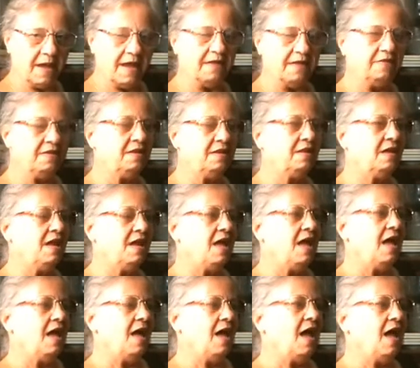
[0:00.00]
married.
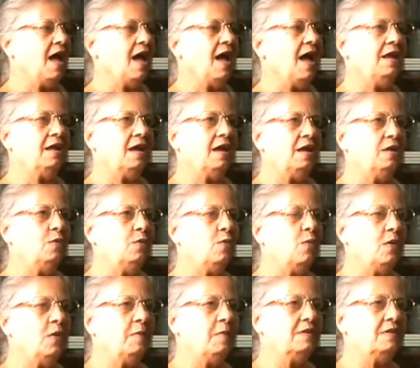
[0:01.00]
And I know
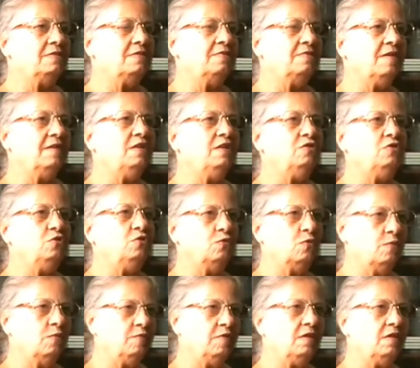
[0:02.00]
him as a very
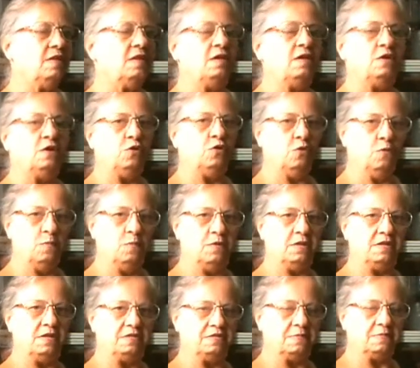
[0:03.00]
jovial,
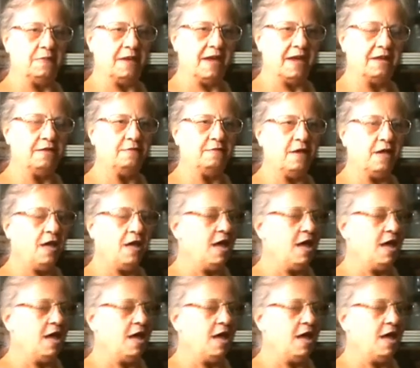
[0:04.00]
humorous man,